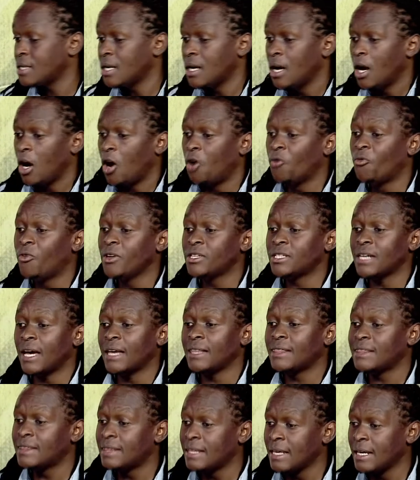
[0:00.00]
uh-huh, of which
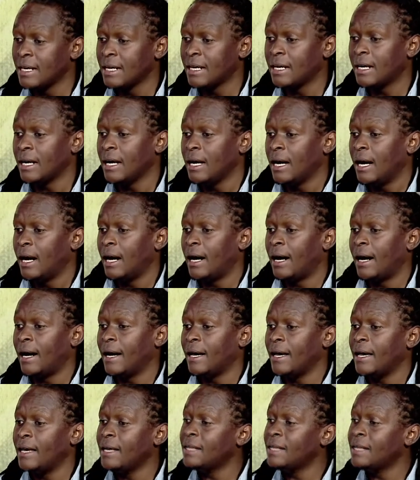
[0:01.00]
I think uh,